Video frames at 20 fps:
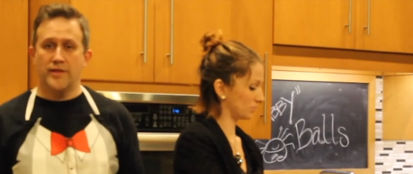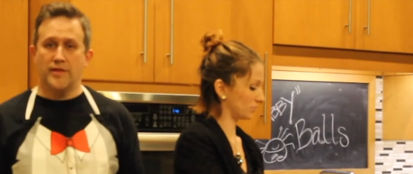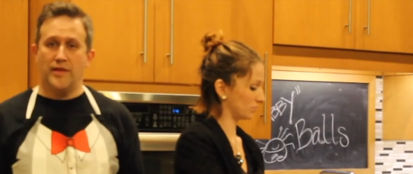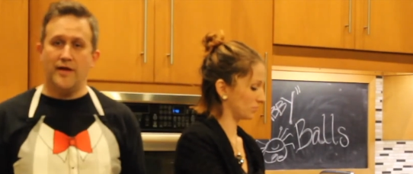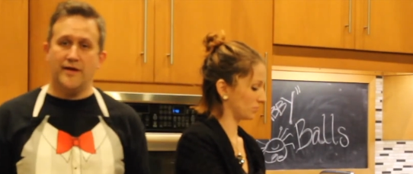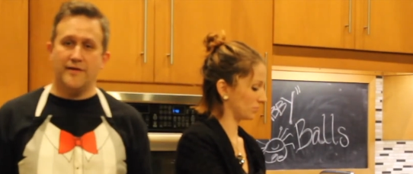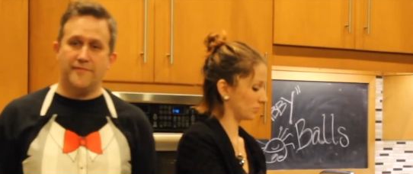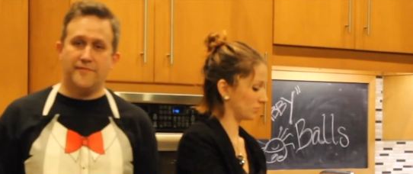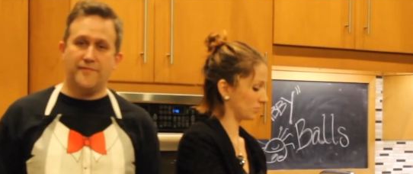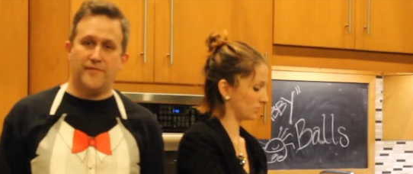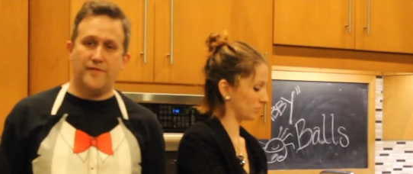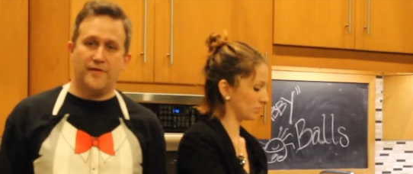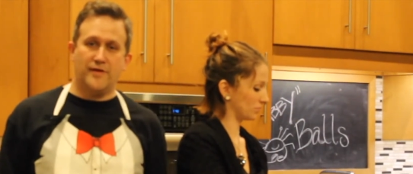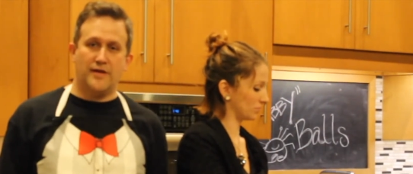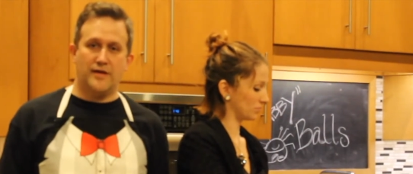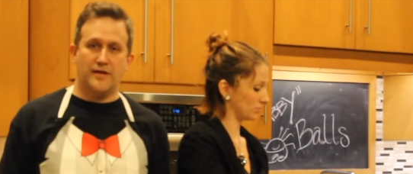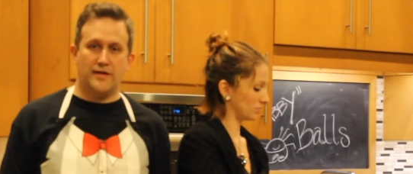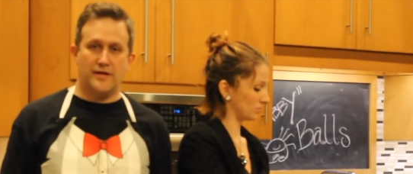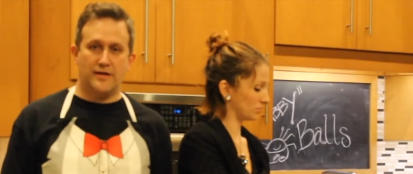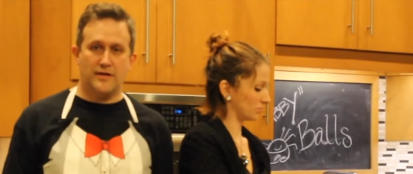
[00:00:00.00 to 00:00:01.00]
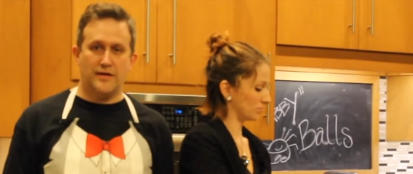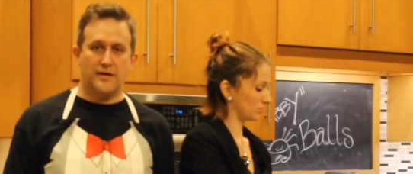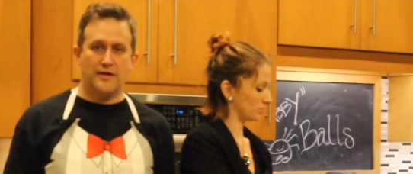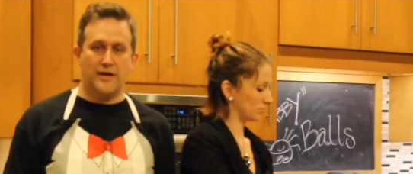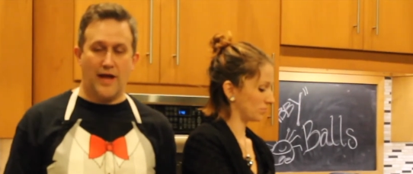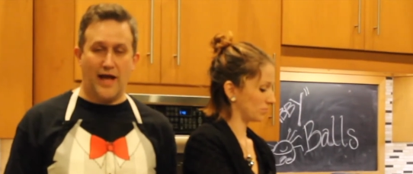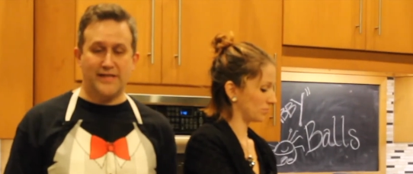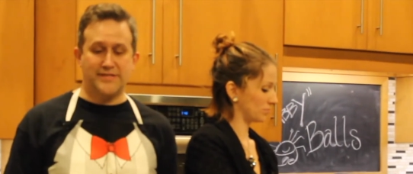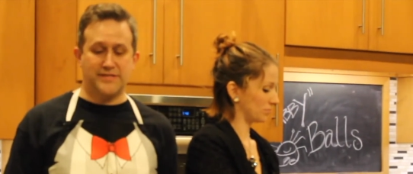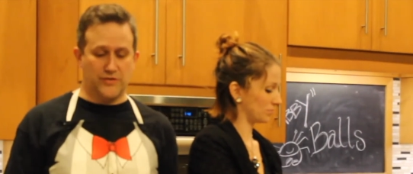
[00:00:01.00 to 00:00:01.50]
Speaker 1: in life,
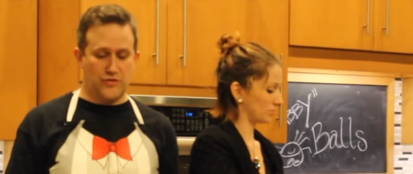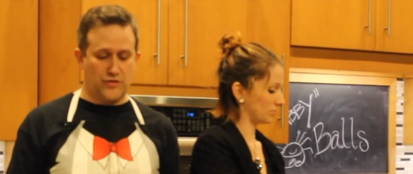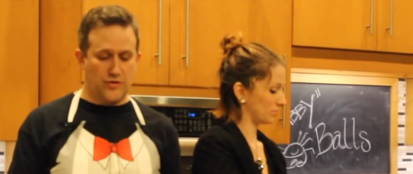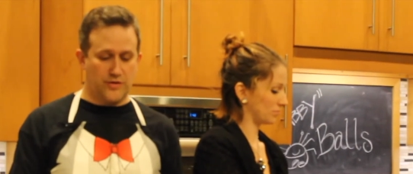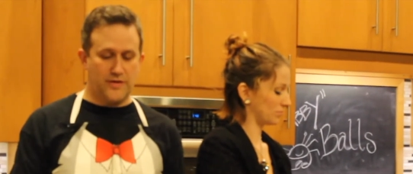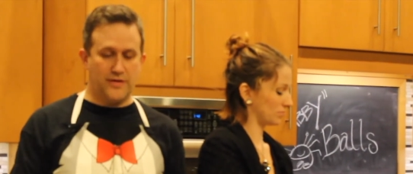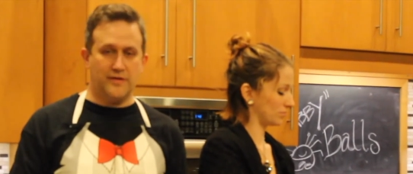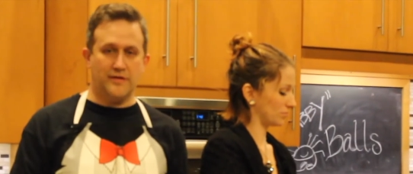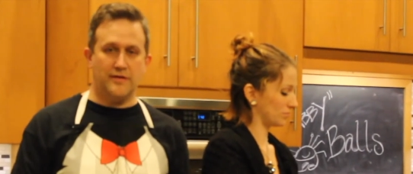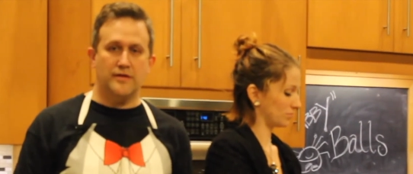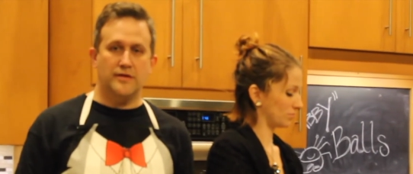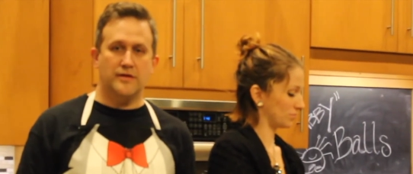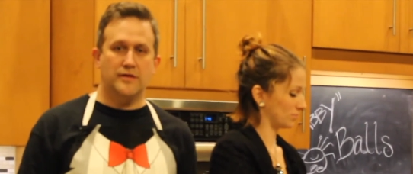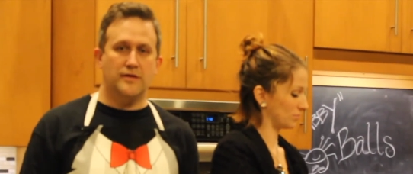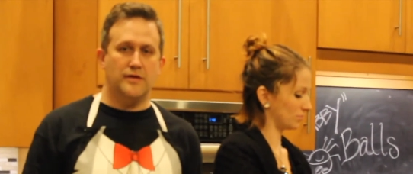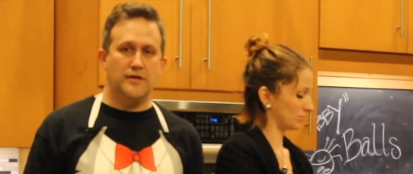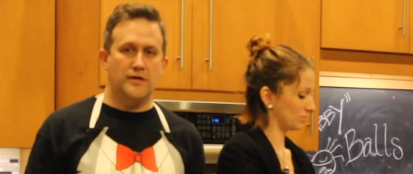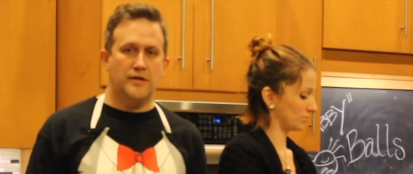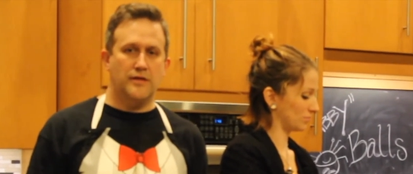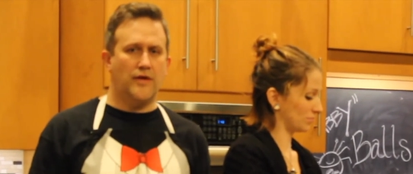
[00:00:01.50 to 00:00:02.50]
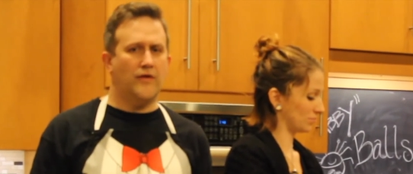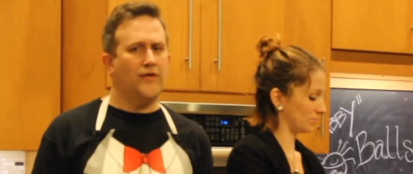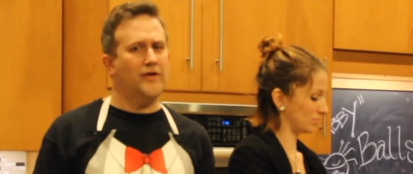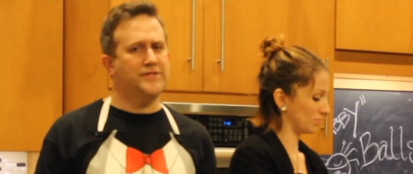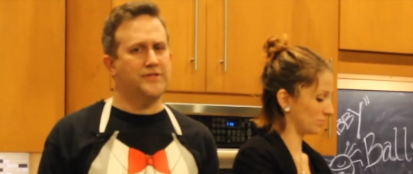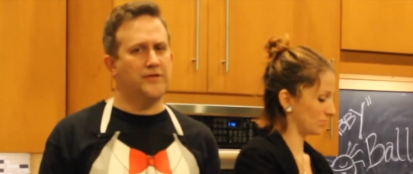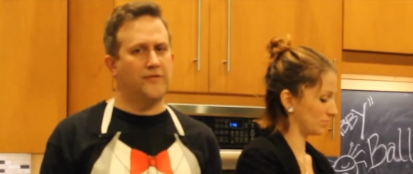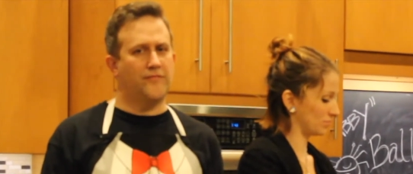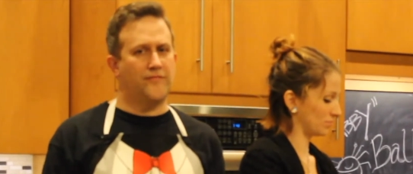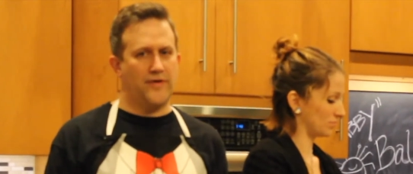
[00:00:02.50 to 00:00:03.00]
as in cooking, there
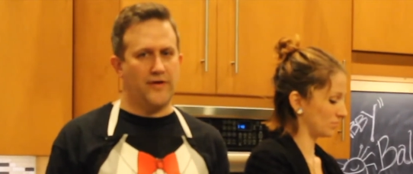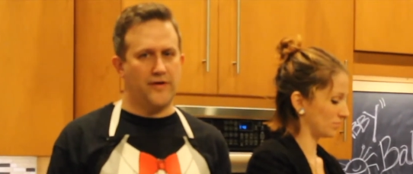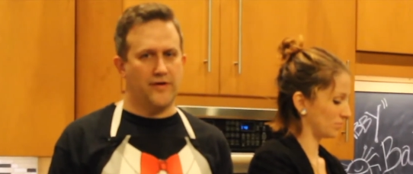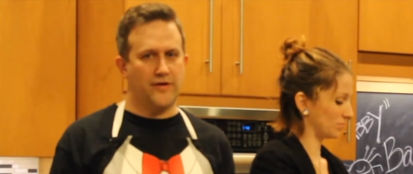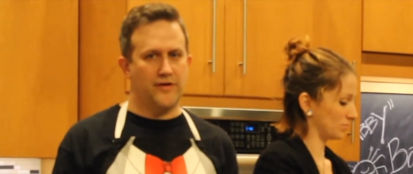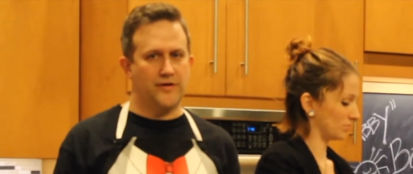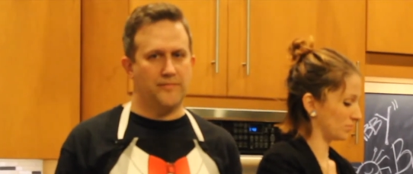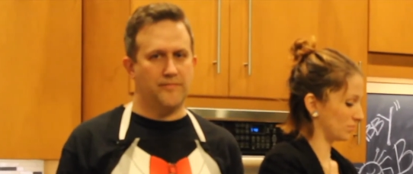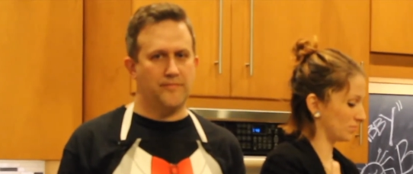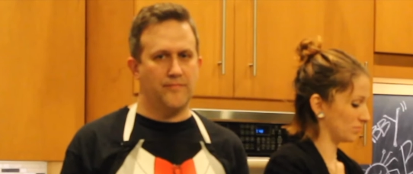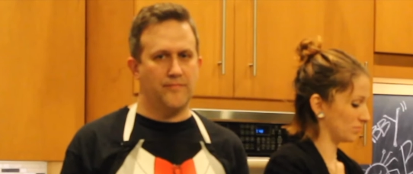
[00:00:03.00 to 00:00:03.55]
is no failure.